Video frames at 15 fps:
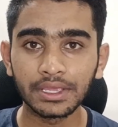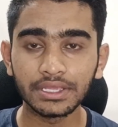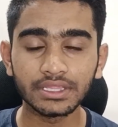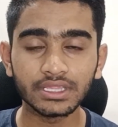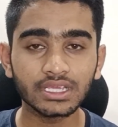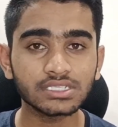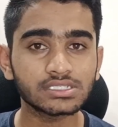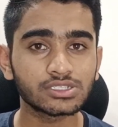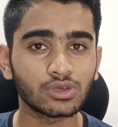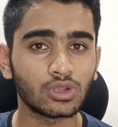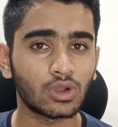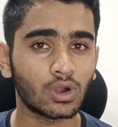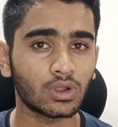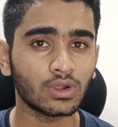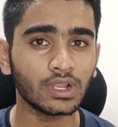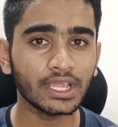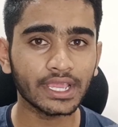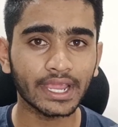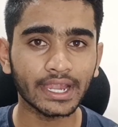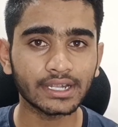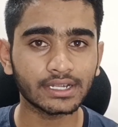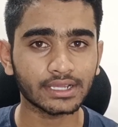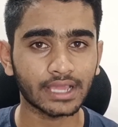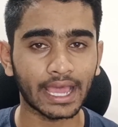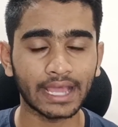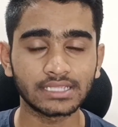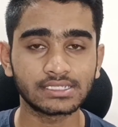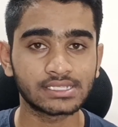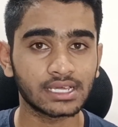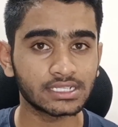in this you will not only get
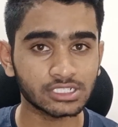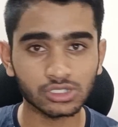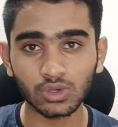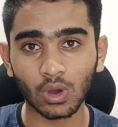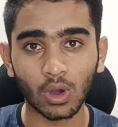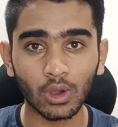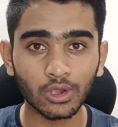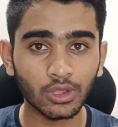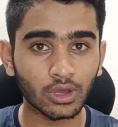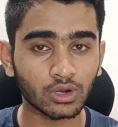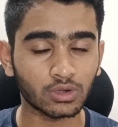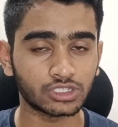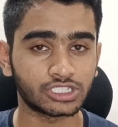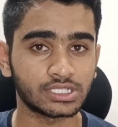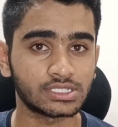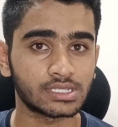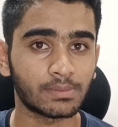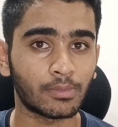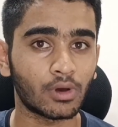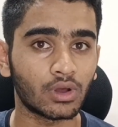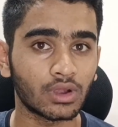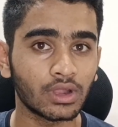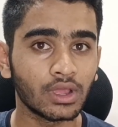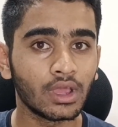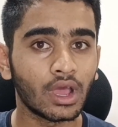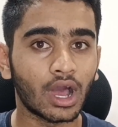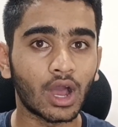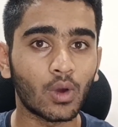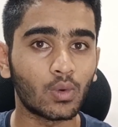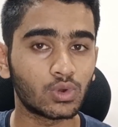answers to all your questions upon
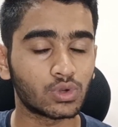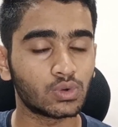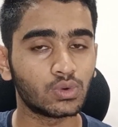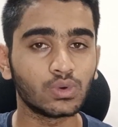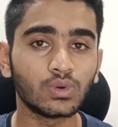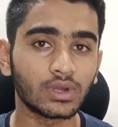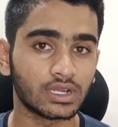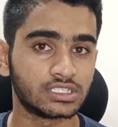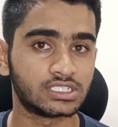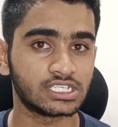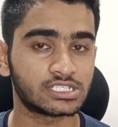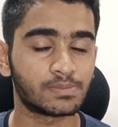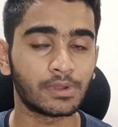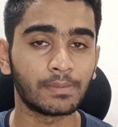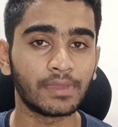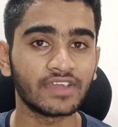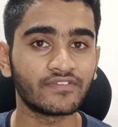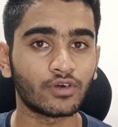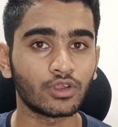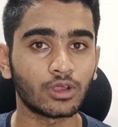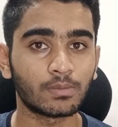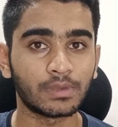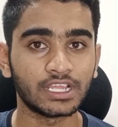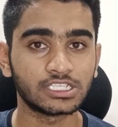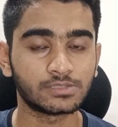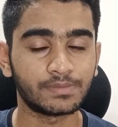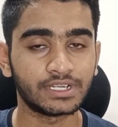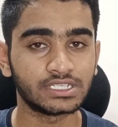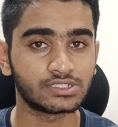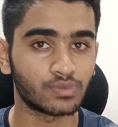how to just prepare for your
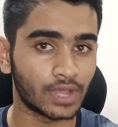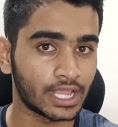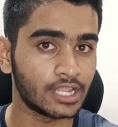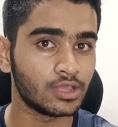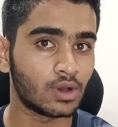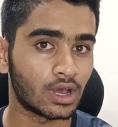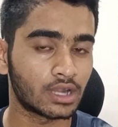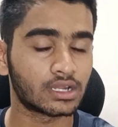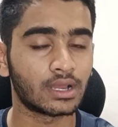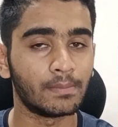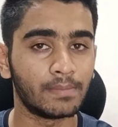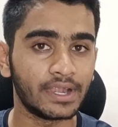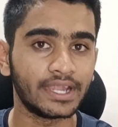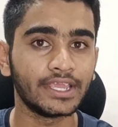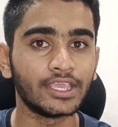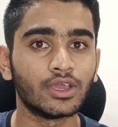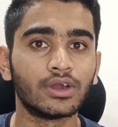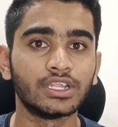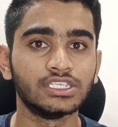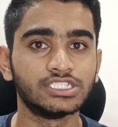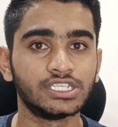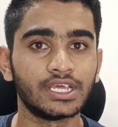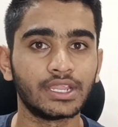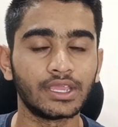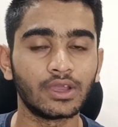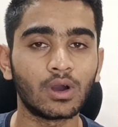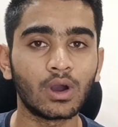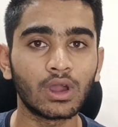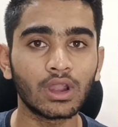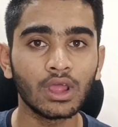placements while you are completing your engineering,
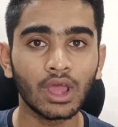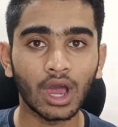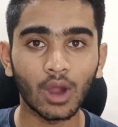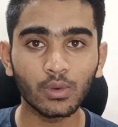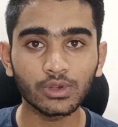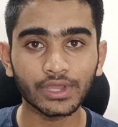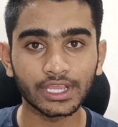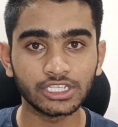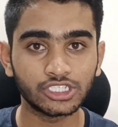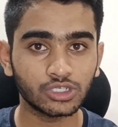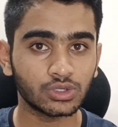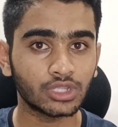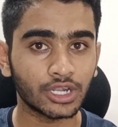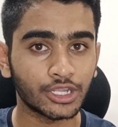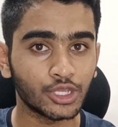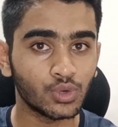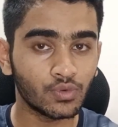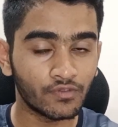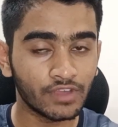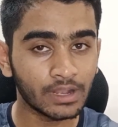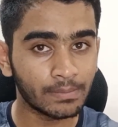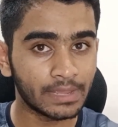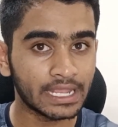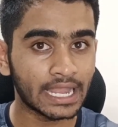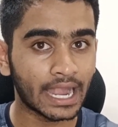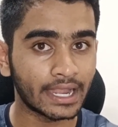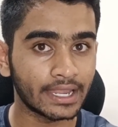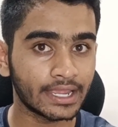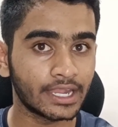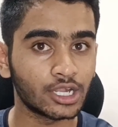or how to ensure that you will be
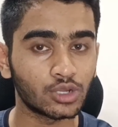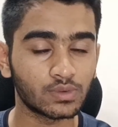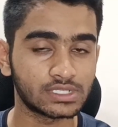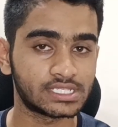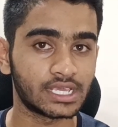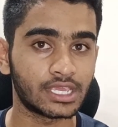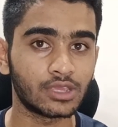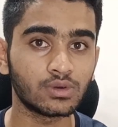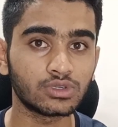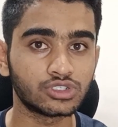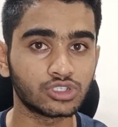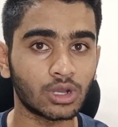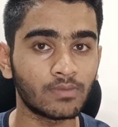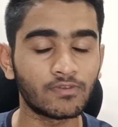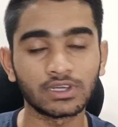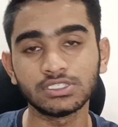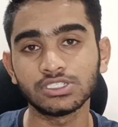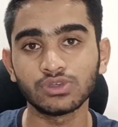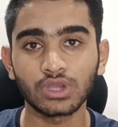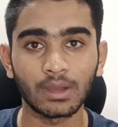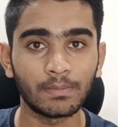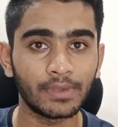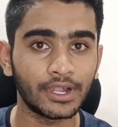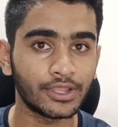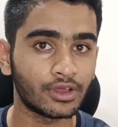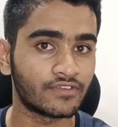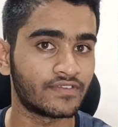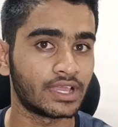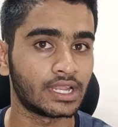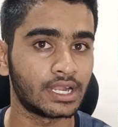landing into a secure job once you complete your
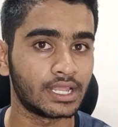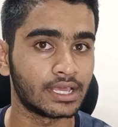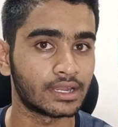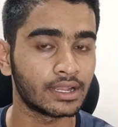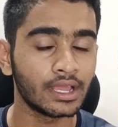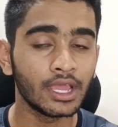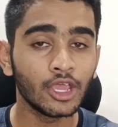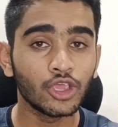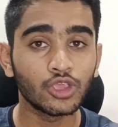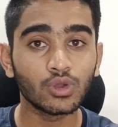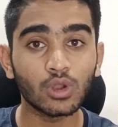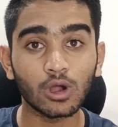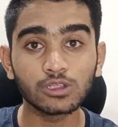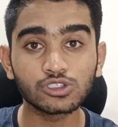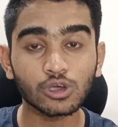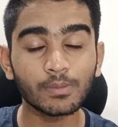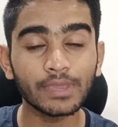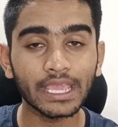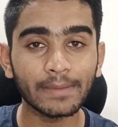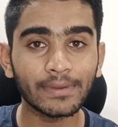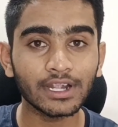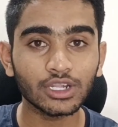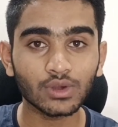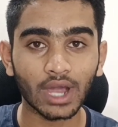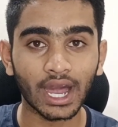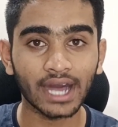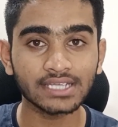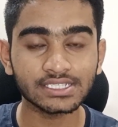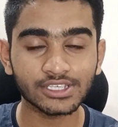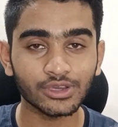final year. You'll also be able to
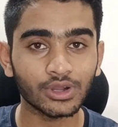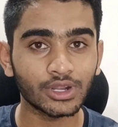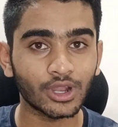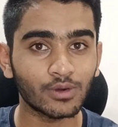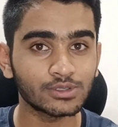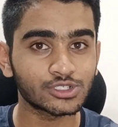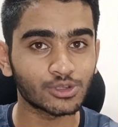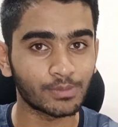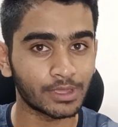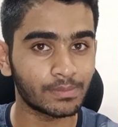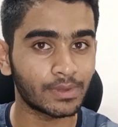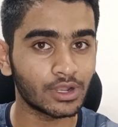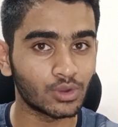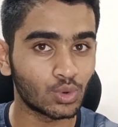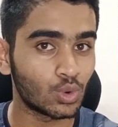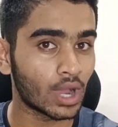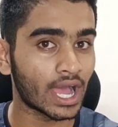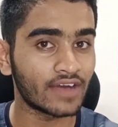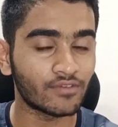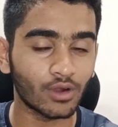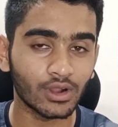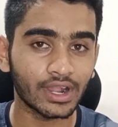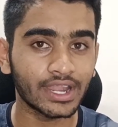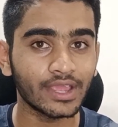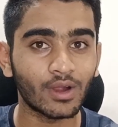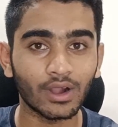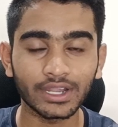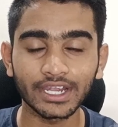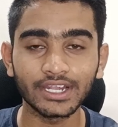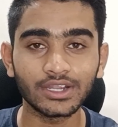ask your doubts to people who have already
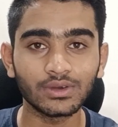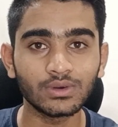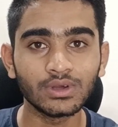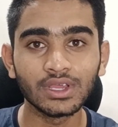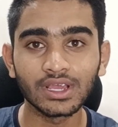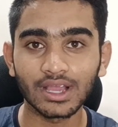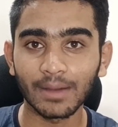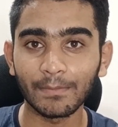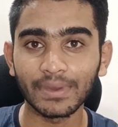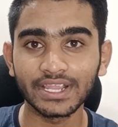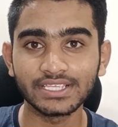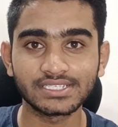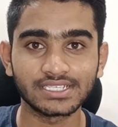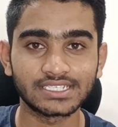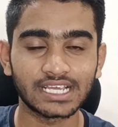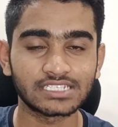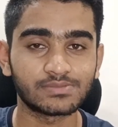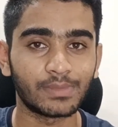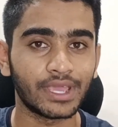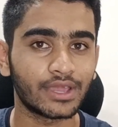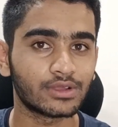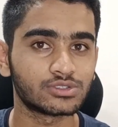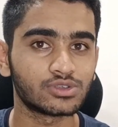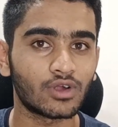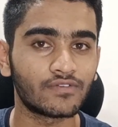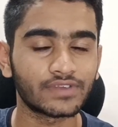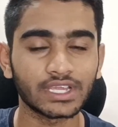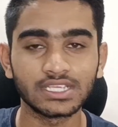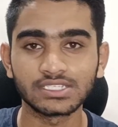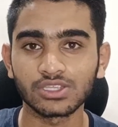got into companies such as
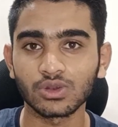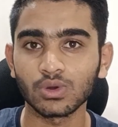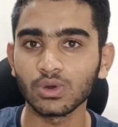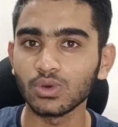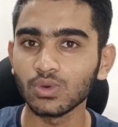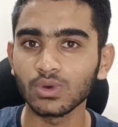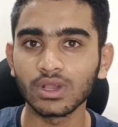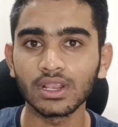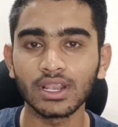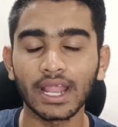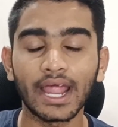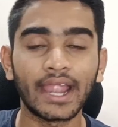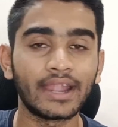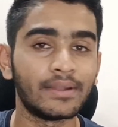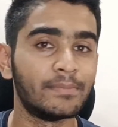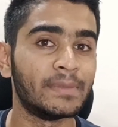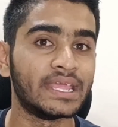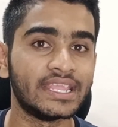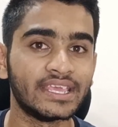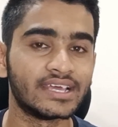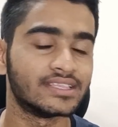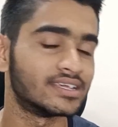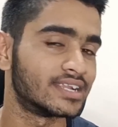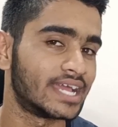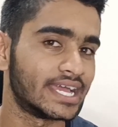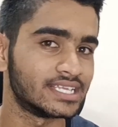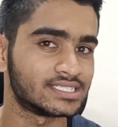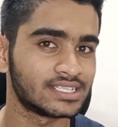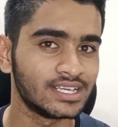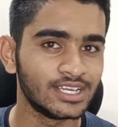Microsoft, ISRO, Google, and many other
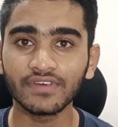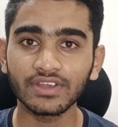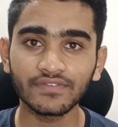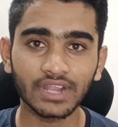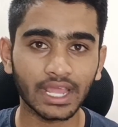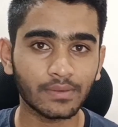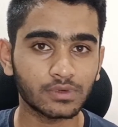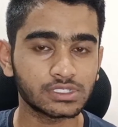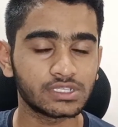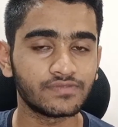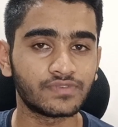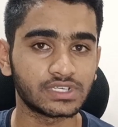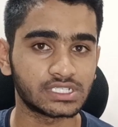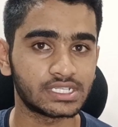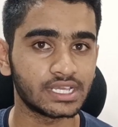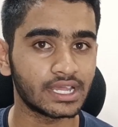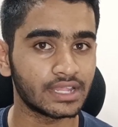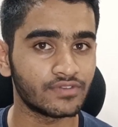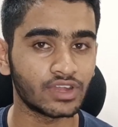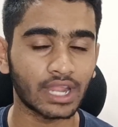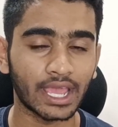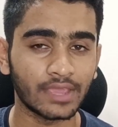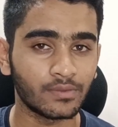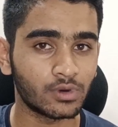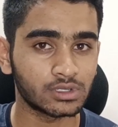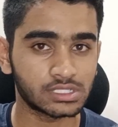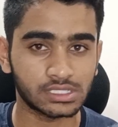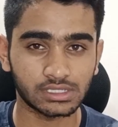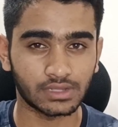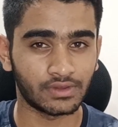guys. Even when I was in first year, even I
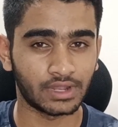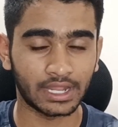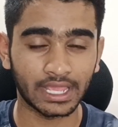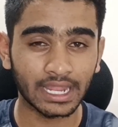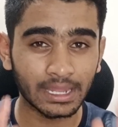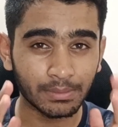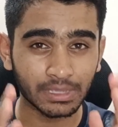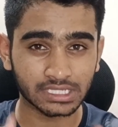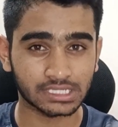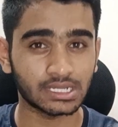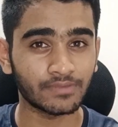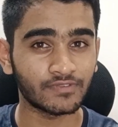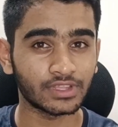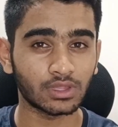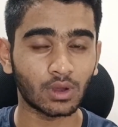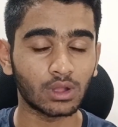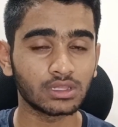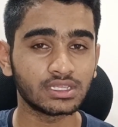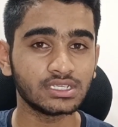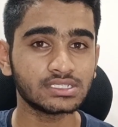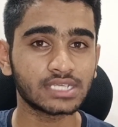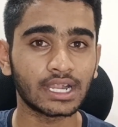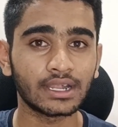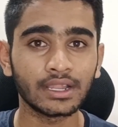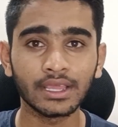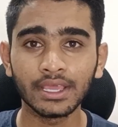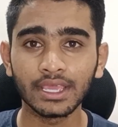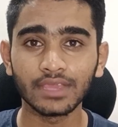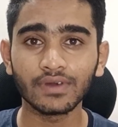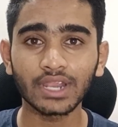was really messed up with all this, and
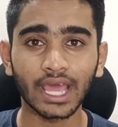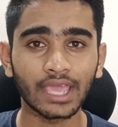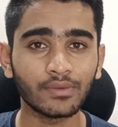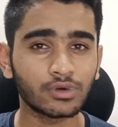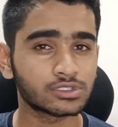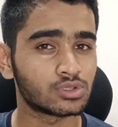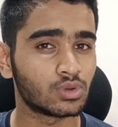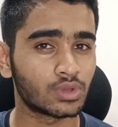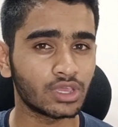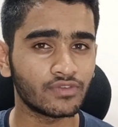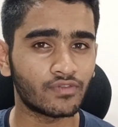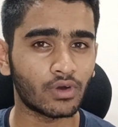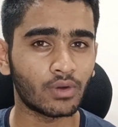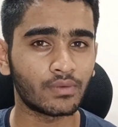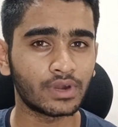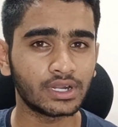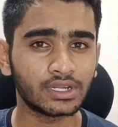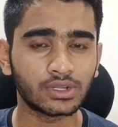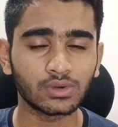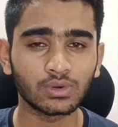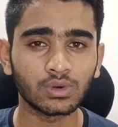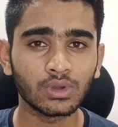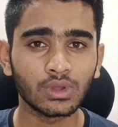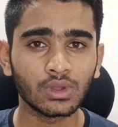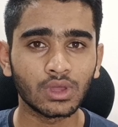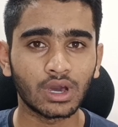even I was looking forward to